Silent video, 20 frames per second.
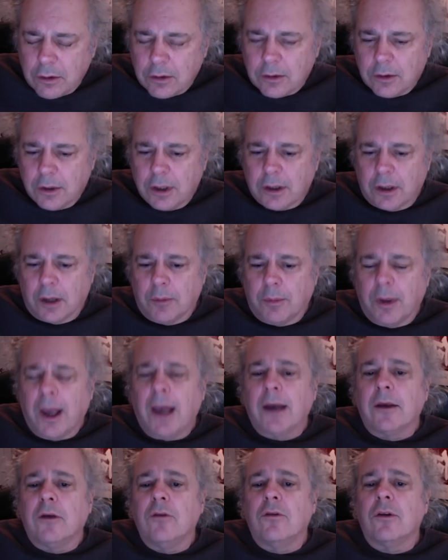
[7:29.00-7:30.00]
Take that
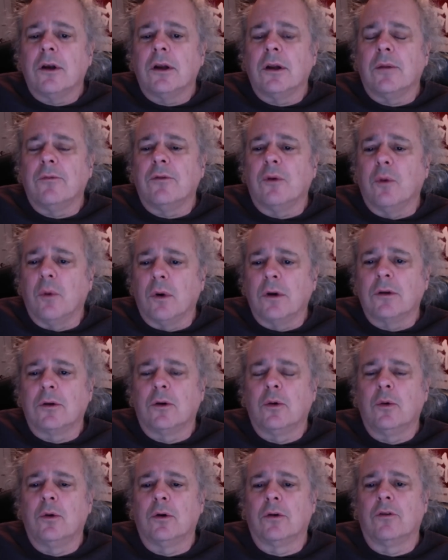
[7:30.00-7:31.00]
back. You sign up for one
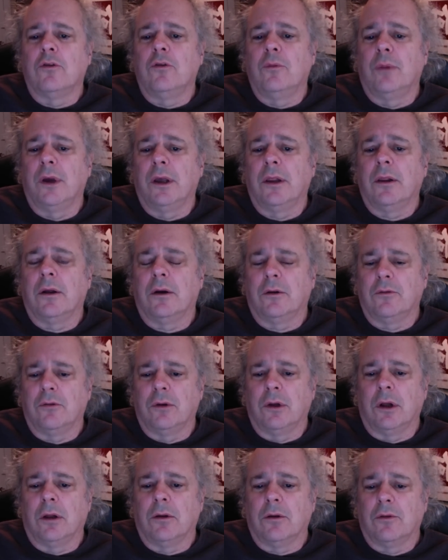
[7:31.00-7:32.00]
course, you pay the
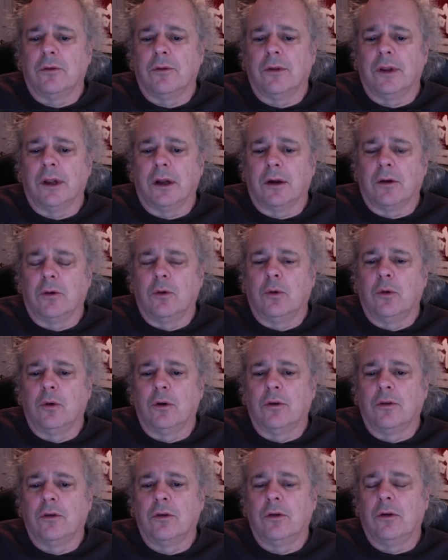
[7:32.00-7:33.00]
$100 for that
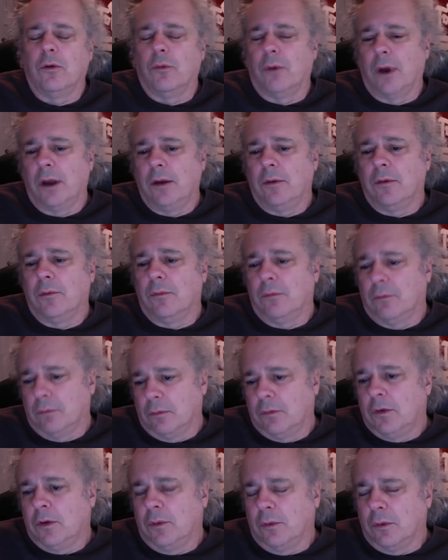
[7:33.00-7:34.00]
course, you write
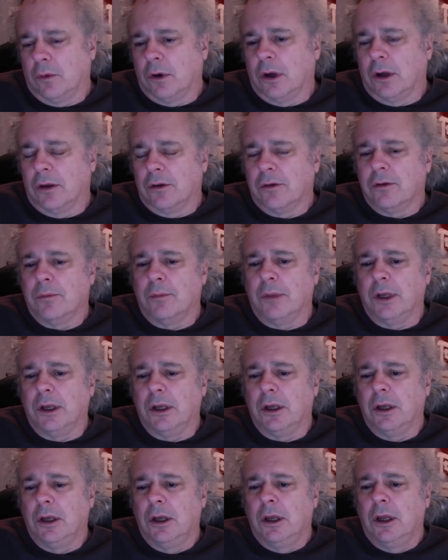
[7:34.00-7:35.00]
to us,
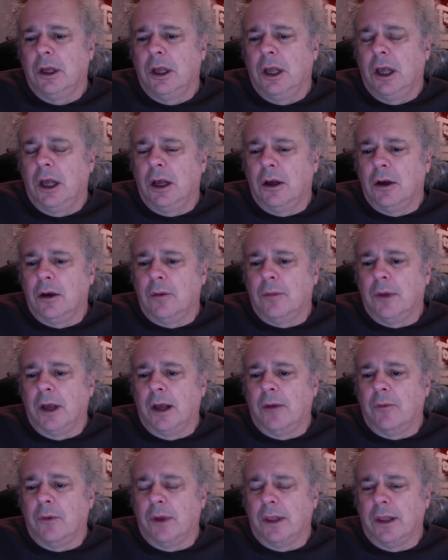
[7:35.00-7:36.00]
me,
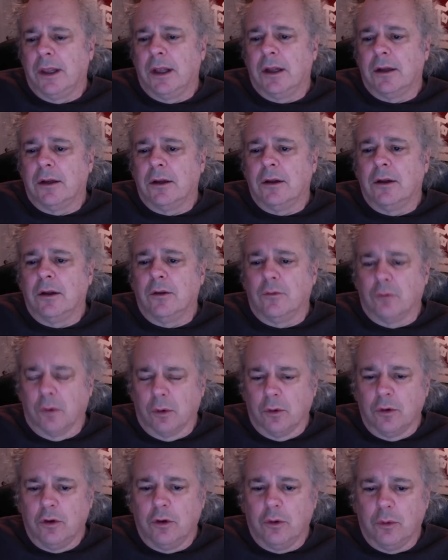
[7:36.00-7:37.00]
and we then
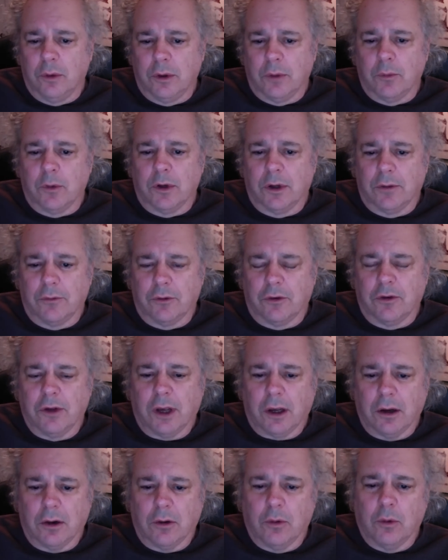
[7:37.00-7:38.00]
enroll you in whatever
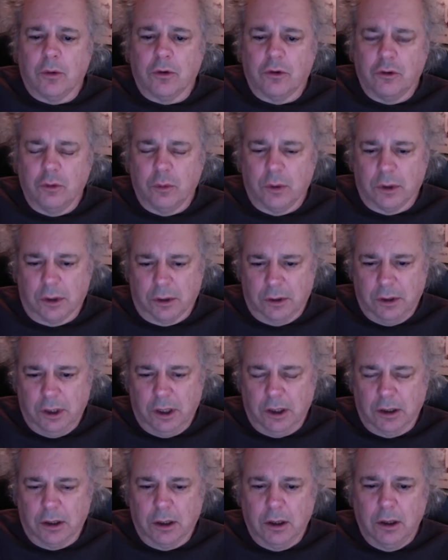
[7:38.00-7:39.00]
second course you want to
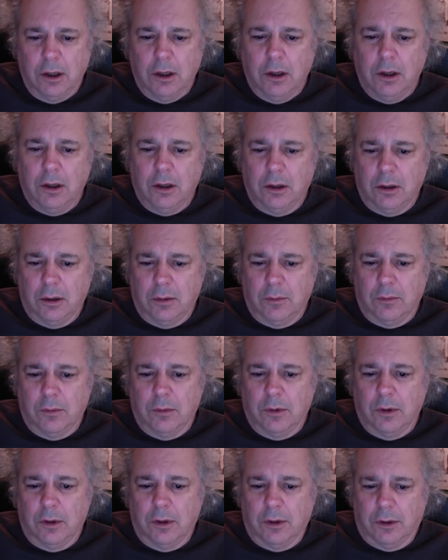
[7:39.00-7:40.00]
take.
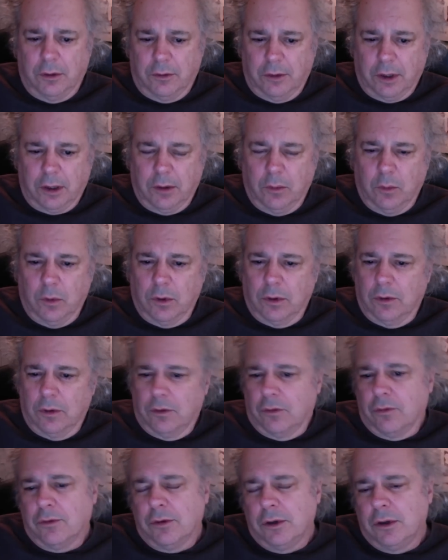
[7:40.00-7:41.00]
And the second one is
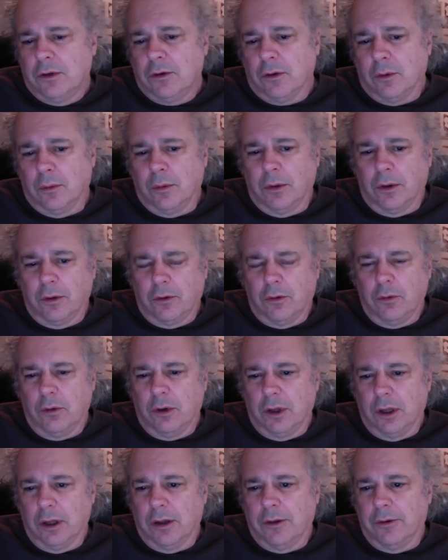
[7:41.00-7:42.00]
free, so the 2
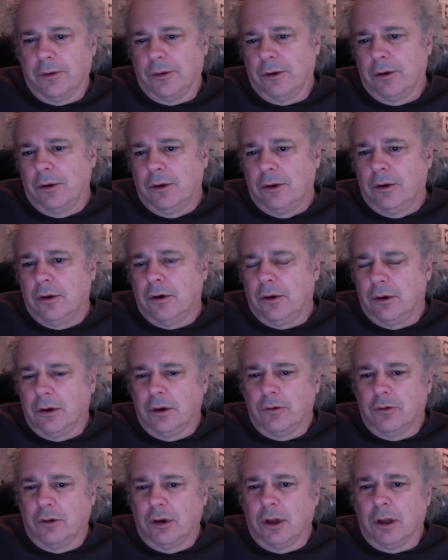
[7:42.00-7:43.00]
together are
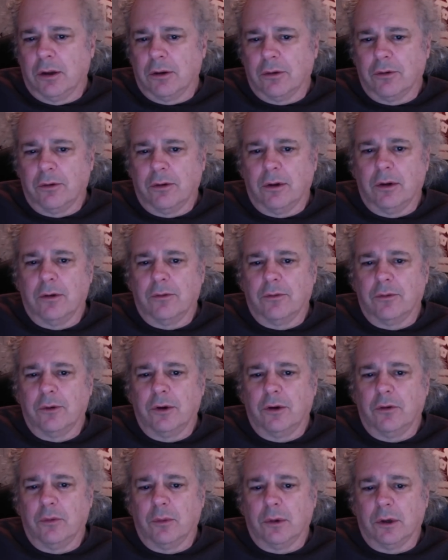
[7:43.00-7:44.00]
$100, and therefore
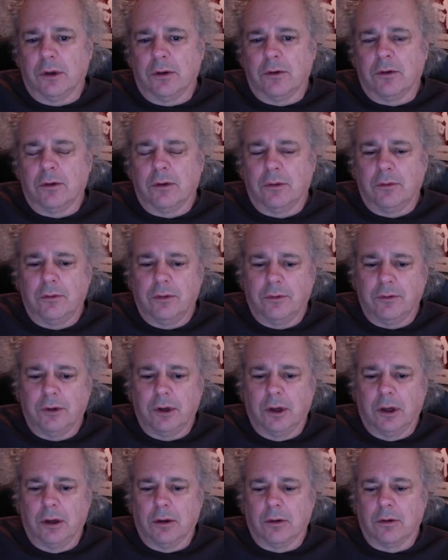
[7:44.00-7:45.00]
each one is
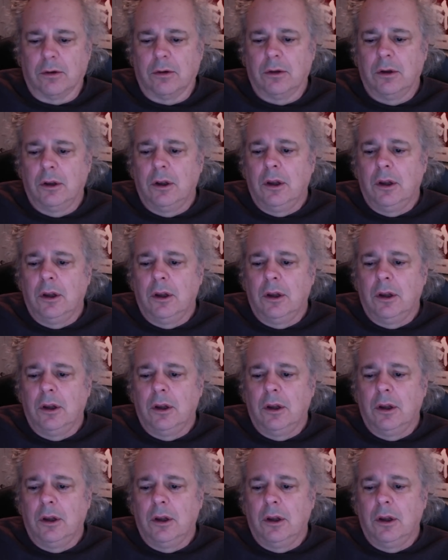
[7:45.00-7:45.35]
$50.